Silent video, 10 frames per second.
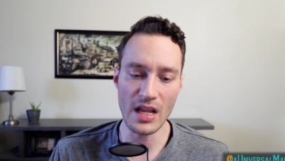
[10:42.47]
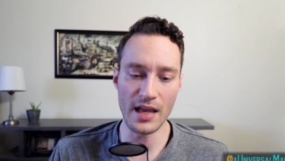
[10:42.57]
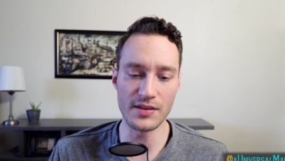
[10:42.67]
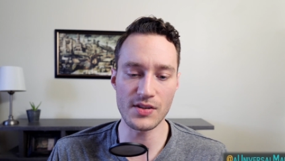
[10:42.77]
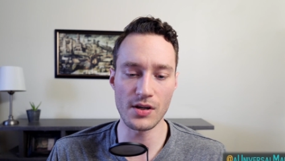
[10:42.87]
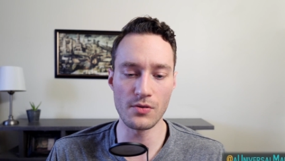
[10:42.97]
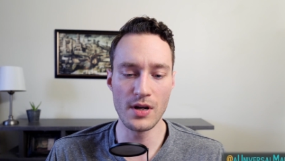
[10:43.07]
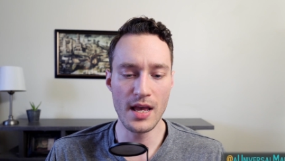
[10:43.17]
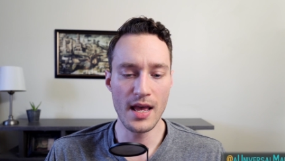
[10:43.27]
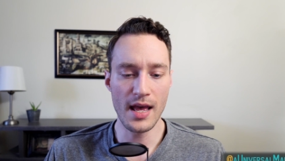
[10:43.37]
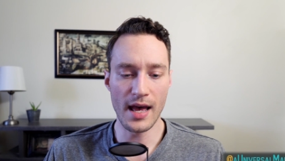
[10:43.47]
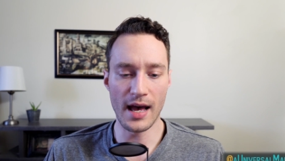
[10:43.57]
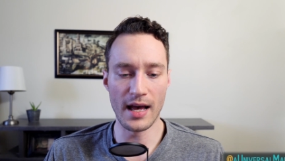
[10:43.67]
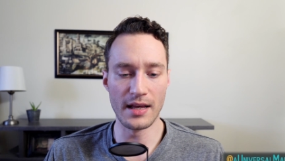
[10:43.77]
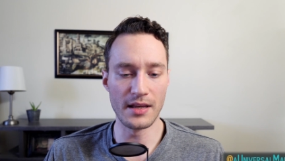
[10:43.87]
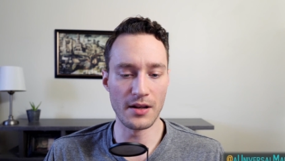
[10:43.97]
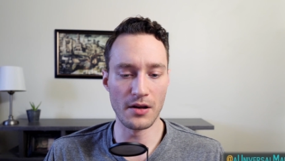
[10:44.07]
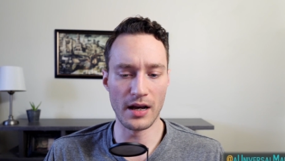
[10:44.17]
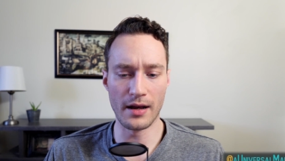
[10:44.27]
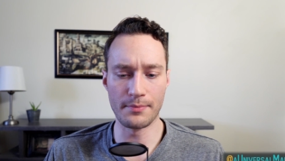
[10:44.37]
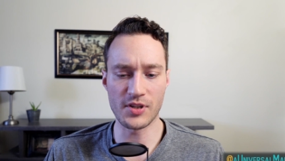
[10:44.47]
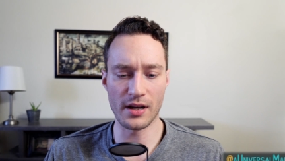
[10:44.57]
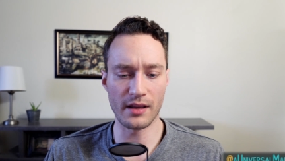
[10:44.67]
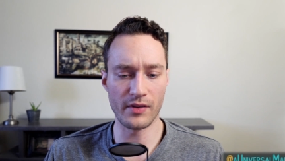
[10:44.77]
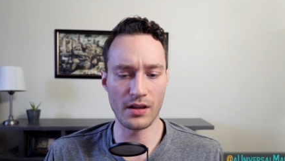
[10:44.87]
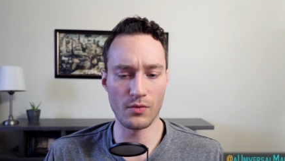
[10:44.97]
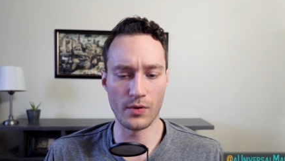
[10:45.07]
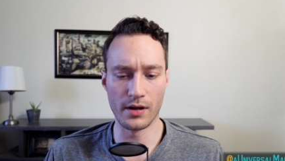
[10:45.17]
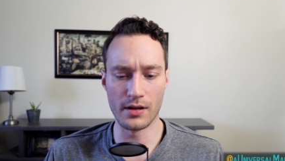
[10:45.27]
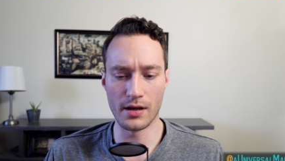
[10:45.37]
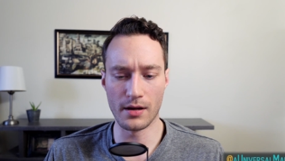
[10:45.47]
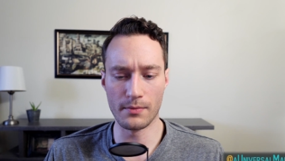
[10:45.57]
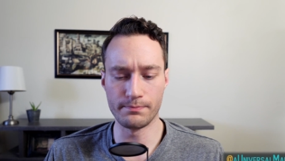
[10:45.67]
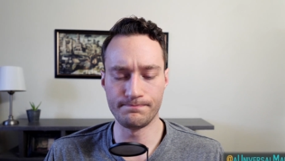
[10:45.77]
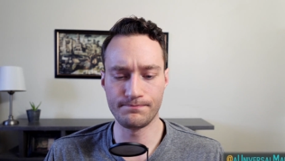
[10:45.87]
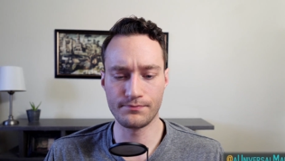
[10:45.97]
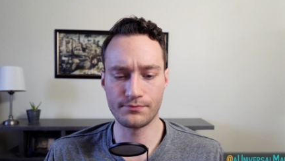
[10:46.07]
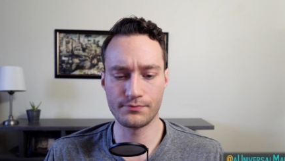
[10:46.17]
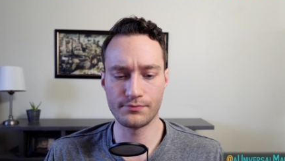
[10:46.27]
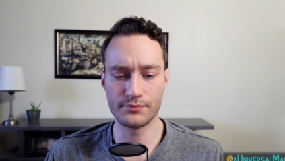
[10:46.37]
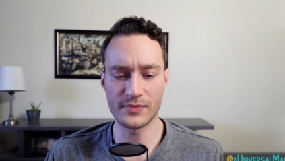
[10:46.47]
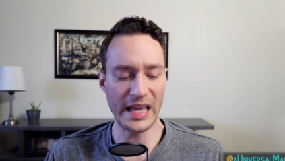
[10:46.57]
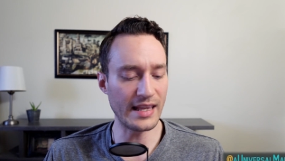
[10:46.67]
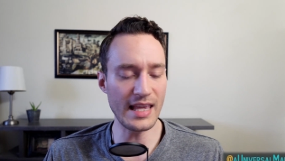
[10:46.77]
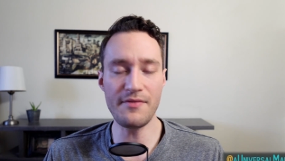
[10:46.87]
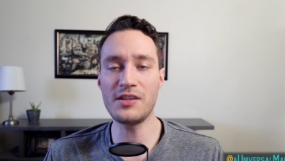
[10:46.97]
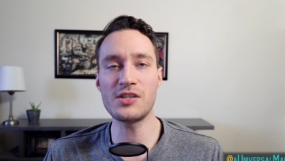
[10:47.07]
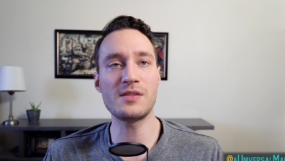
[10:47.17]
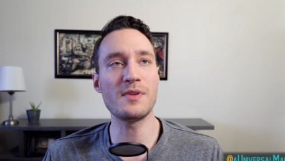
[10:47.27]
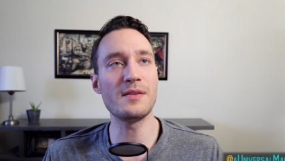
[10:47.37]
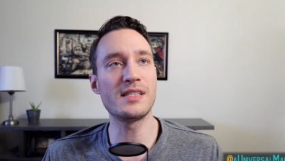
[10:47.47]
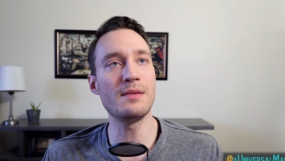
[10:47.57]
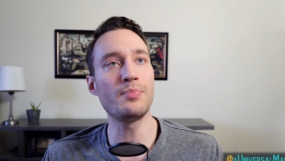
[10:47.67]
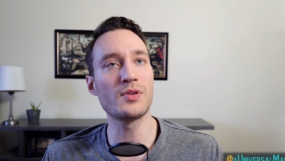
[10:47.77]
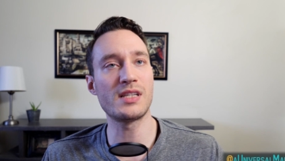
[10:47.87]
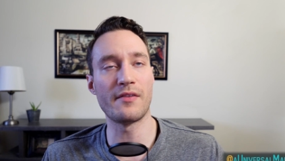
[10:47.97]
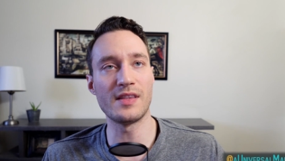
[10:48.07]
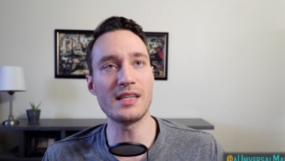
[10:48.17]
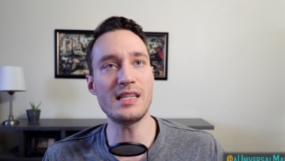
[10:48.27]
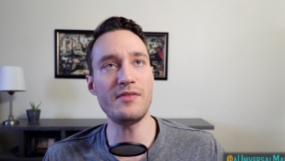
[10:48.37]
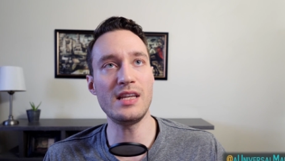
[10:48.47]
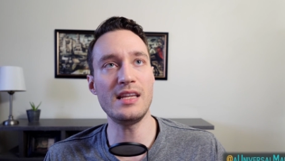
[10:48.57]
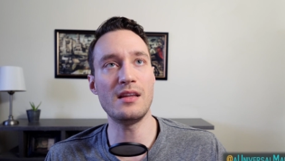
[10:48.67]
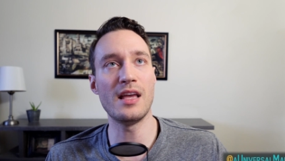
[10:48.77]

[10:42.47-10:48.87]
And so, uh, you know, I'm trying to think of another one. Um, like even just simple stuff. It doesn't even need.